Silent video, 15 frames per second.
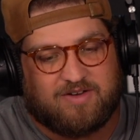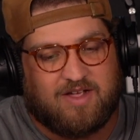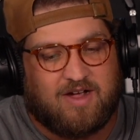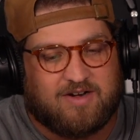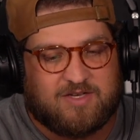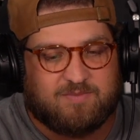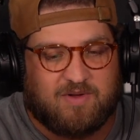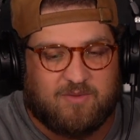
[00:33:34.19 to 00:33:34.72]

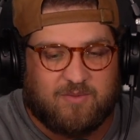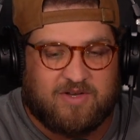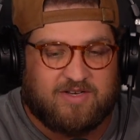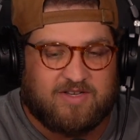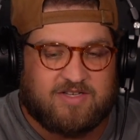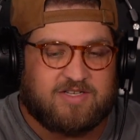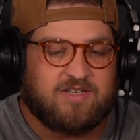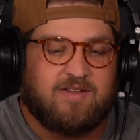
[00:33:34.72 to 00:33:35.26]
God as my
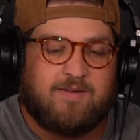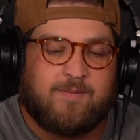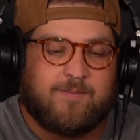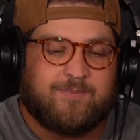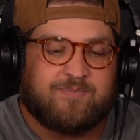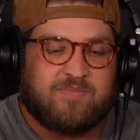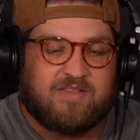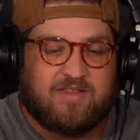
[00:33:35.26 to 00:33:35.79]
witness
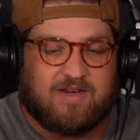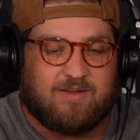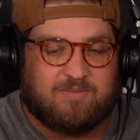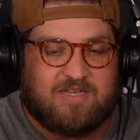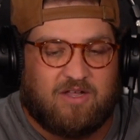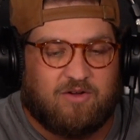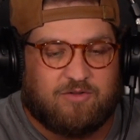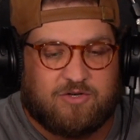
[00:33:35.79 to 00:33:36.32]
that I'm
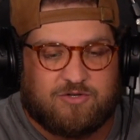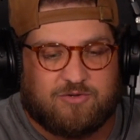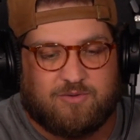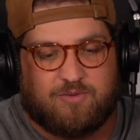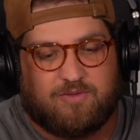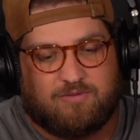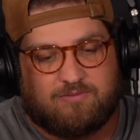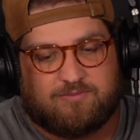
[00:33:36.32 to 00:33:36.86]
telling the
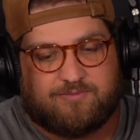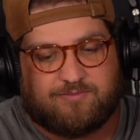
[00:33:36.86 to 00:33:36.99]
truth."